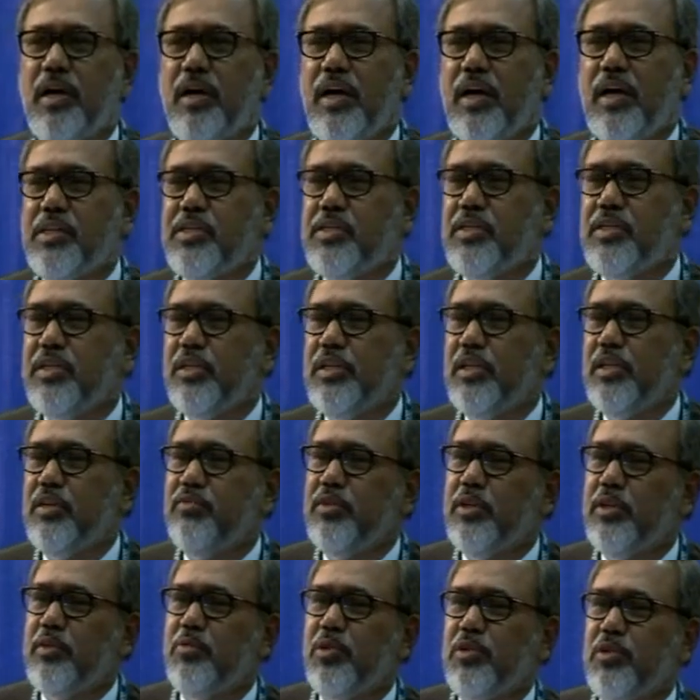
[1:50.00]

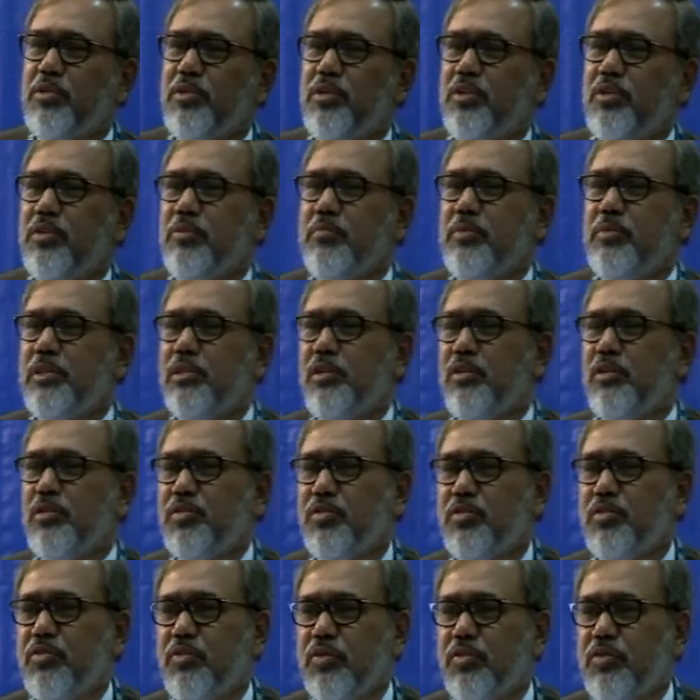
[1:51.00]
ICDDRB and Matlab is
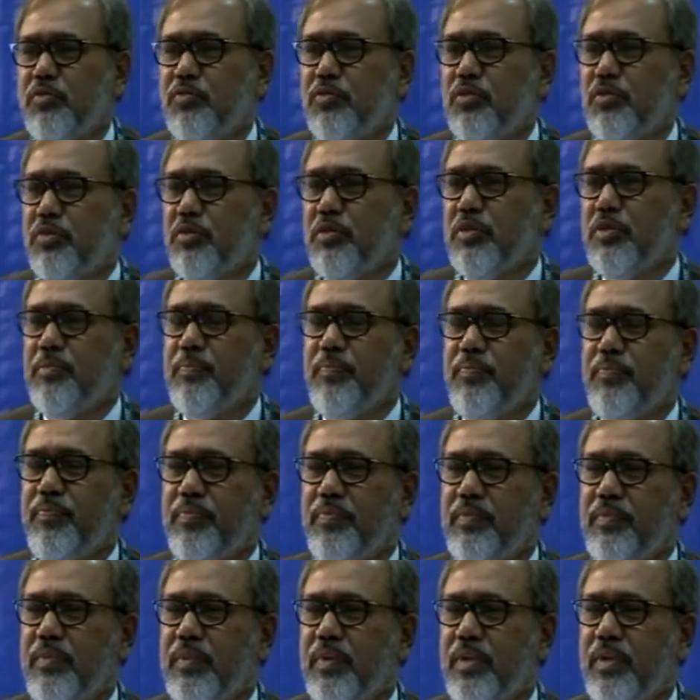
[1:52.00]
also known for
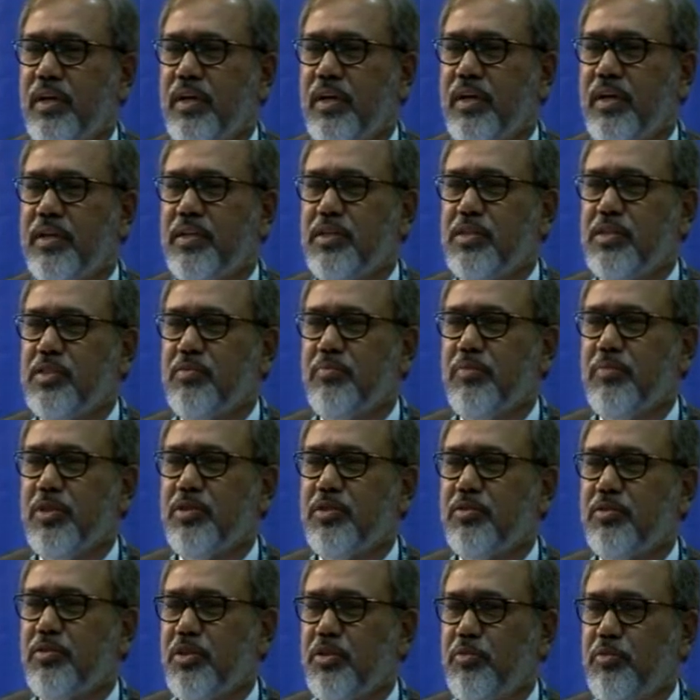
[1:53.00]
its
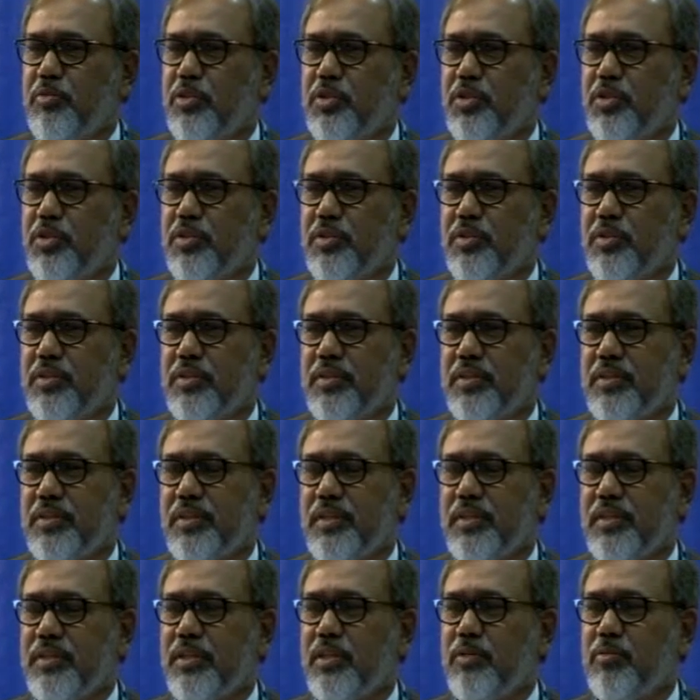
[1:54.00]
major contribution
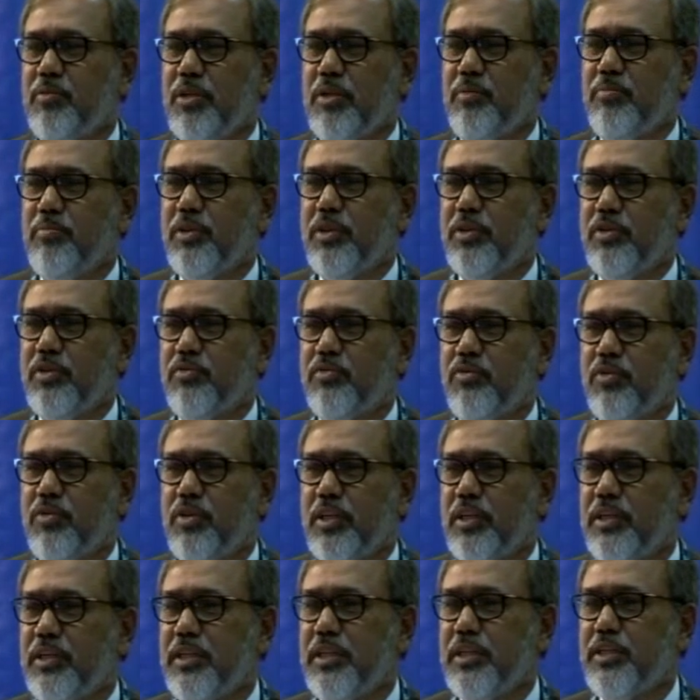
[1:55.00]
in the development of
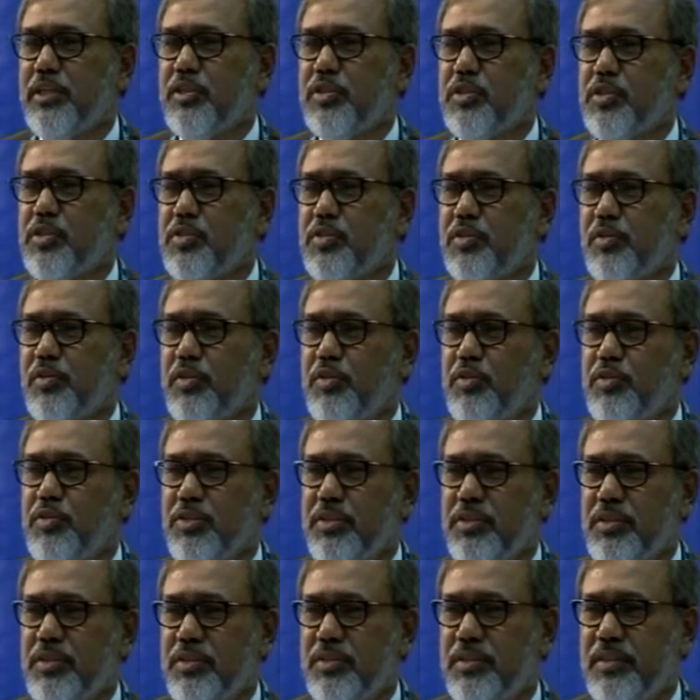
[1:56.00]
oral dehydration
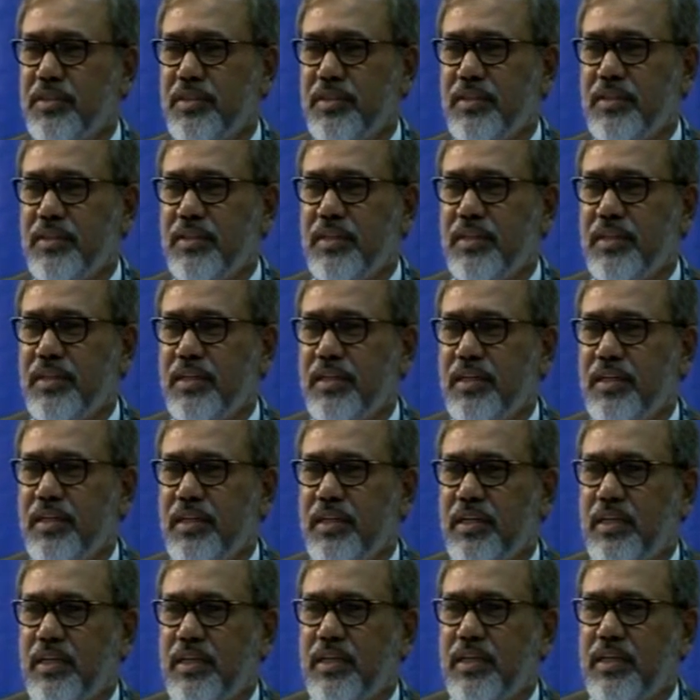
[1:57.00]
solution.
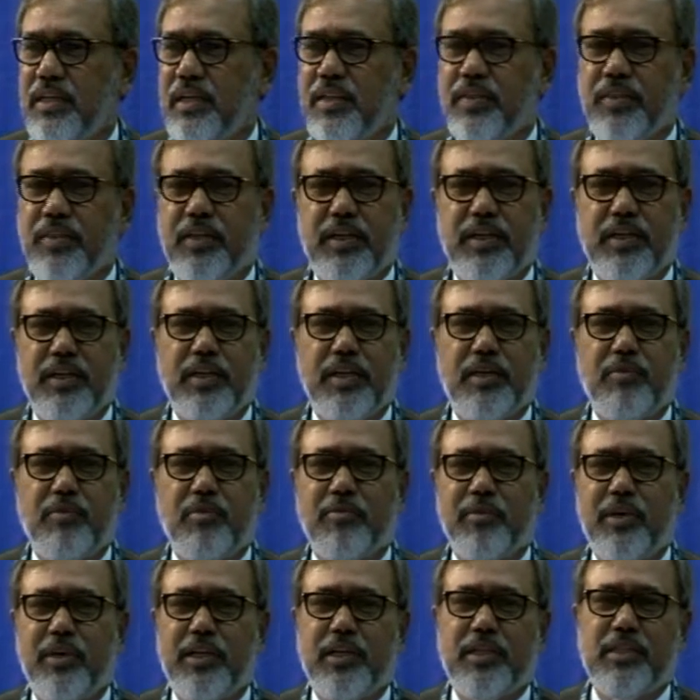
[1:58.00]
And then,
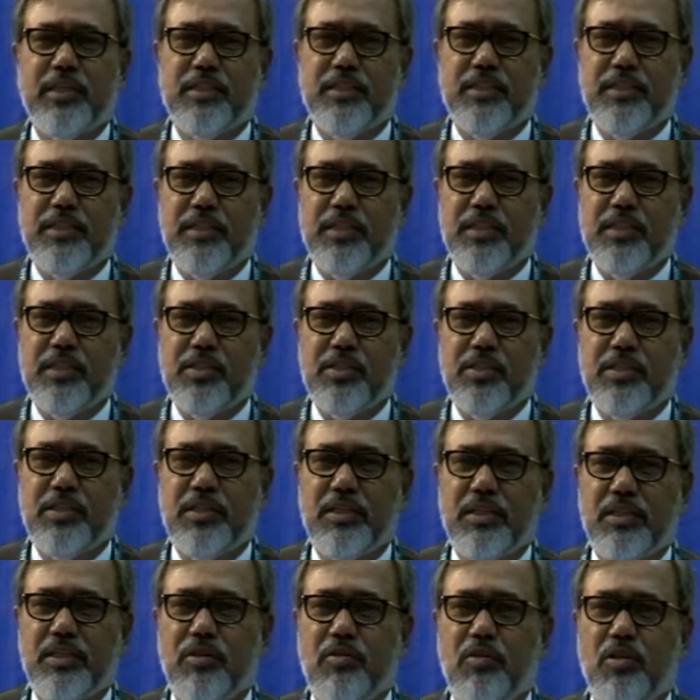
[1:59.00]
among many other
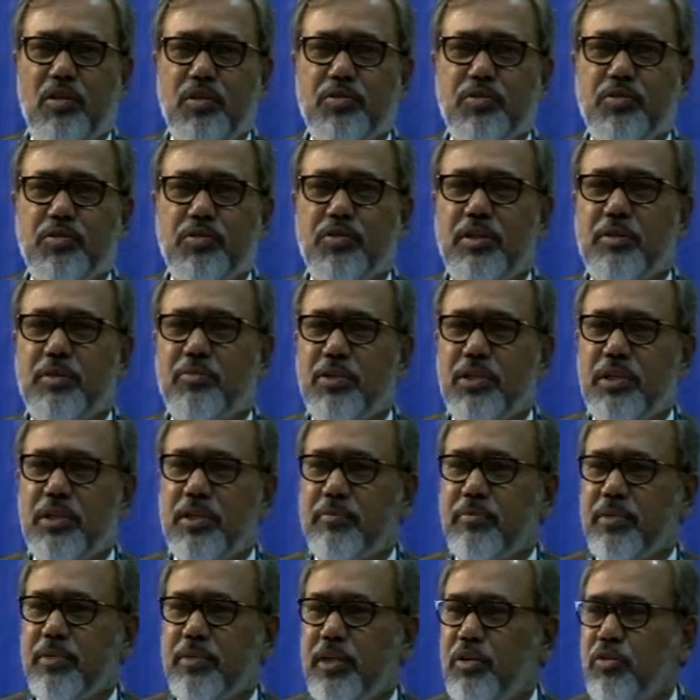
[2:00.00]
things, also to
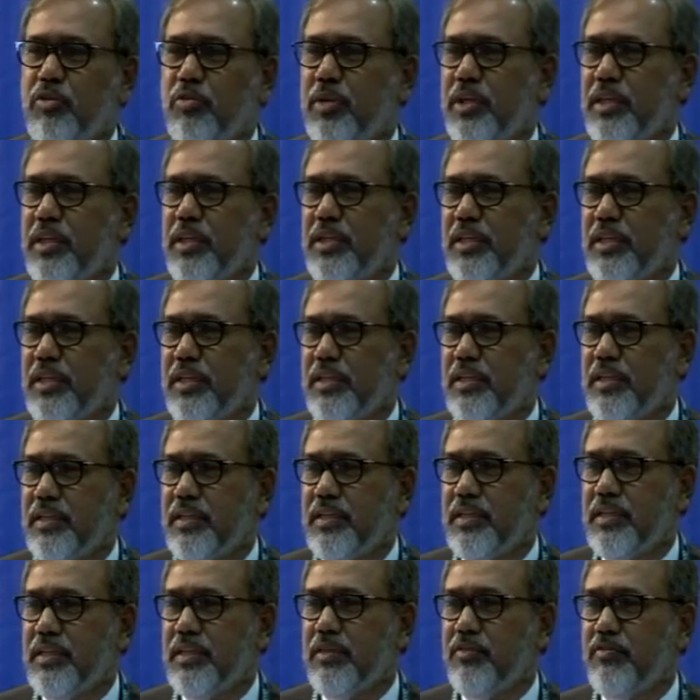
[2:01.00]
develop an innovating
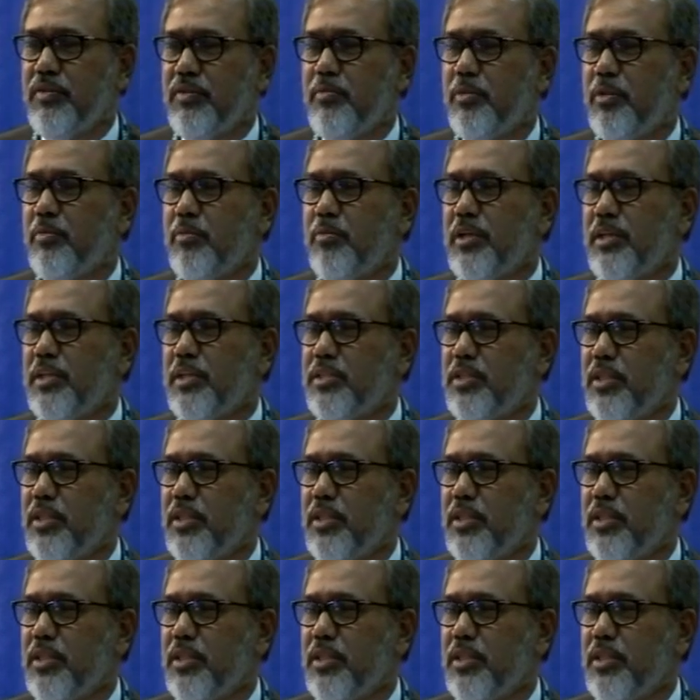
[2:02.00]
family operating